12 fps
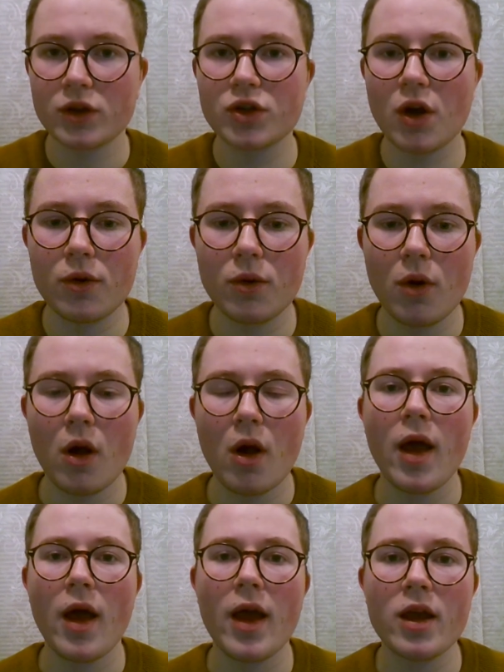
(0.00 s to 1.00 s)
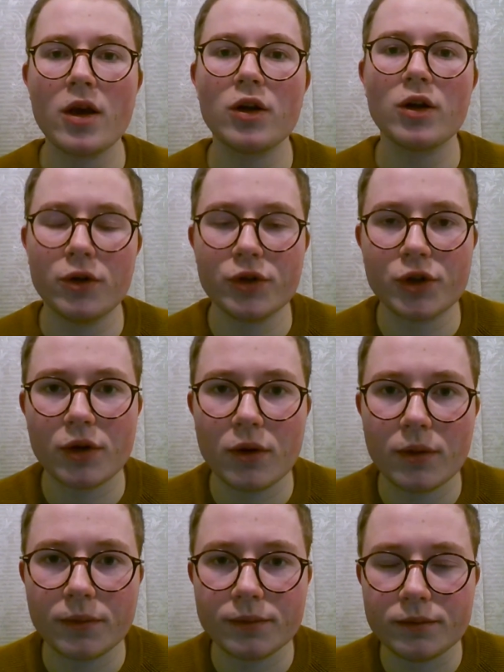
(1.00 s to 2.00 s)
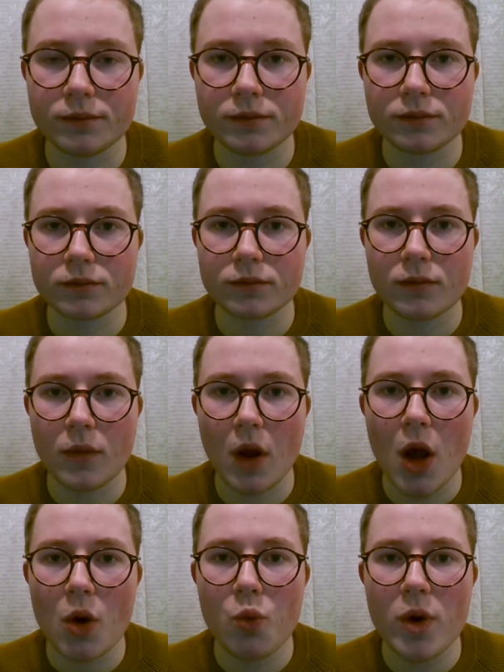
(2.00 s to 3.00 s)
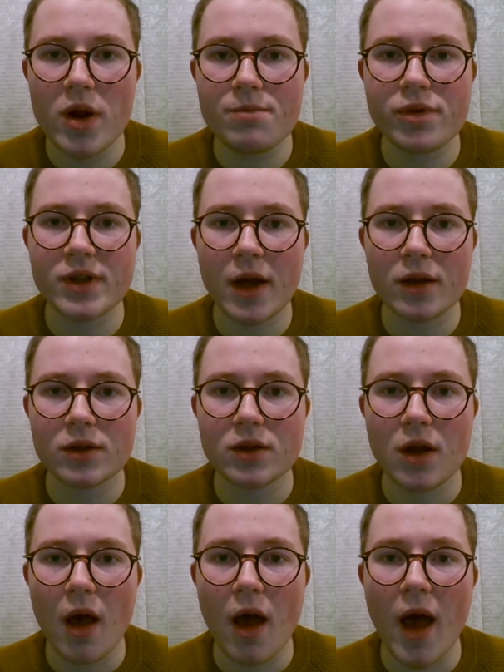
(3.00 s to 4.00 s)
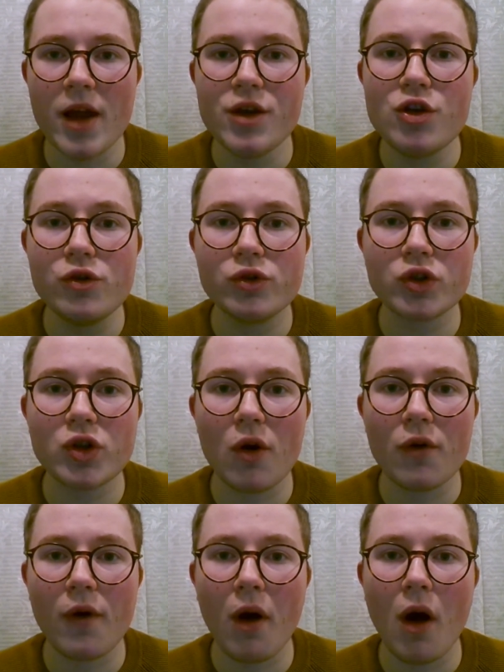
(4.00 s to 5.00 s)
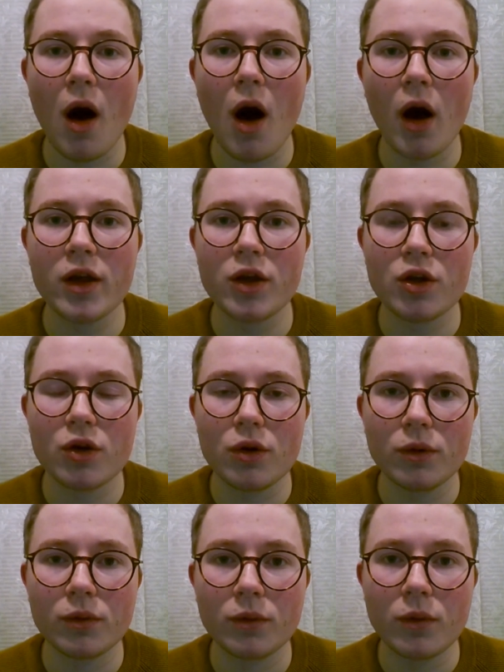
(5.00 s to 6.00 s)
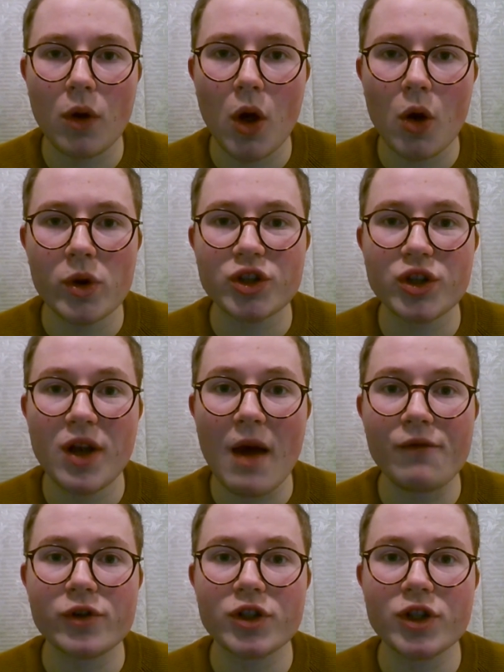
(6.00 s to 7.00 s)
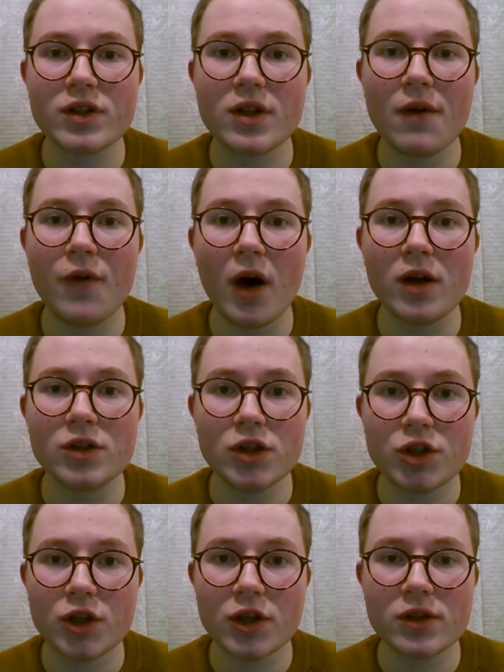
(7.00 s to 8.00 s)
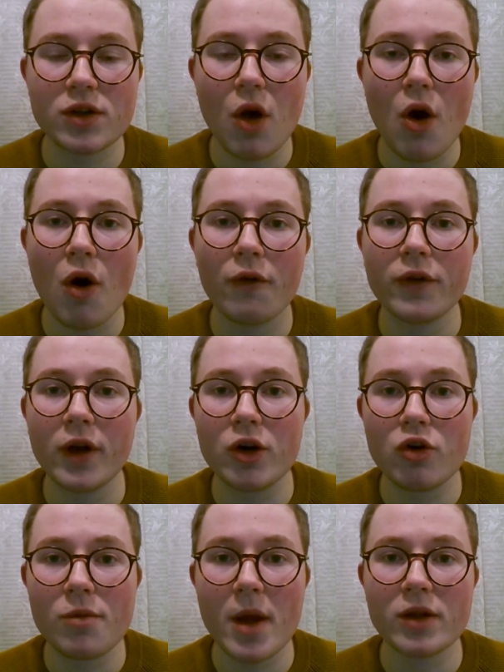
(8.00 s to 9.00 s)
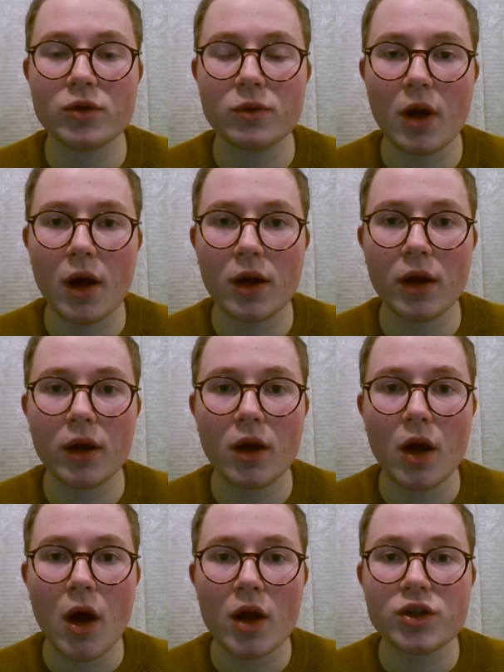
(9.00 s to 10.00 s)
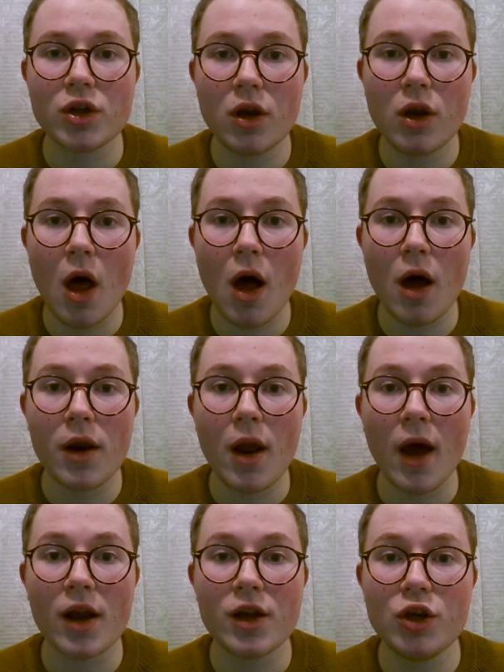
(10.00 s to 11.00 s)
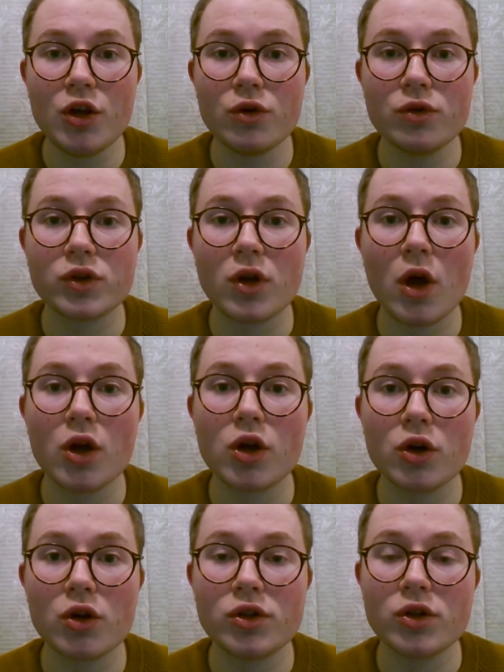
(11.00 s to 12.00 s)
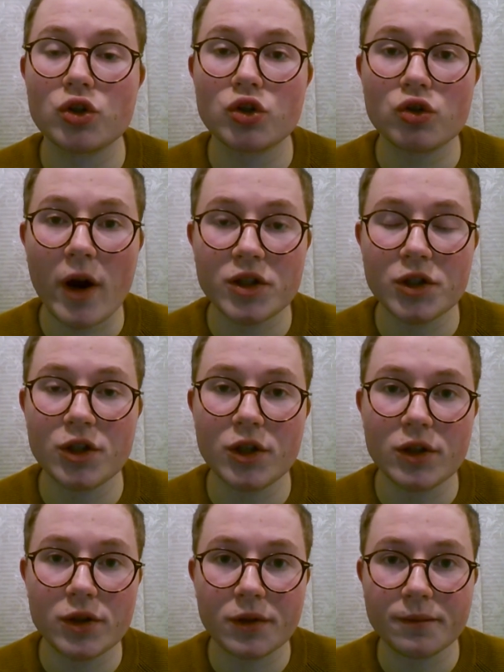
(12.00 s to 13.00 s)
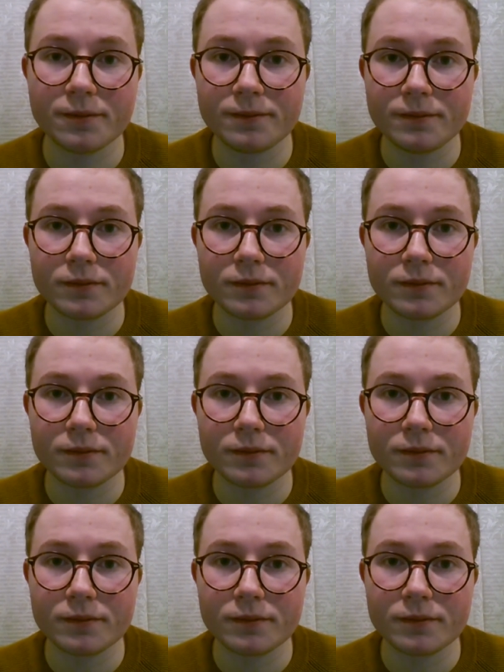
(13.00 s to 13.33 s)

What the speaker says: So, in conclusion, we present a new solver, IQ, which leverages the advantages of incremental learning to learn and use good strategies.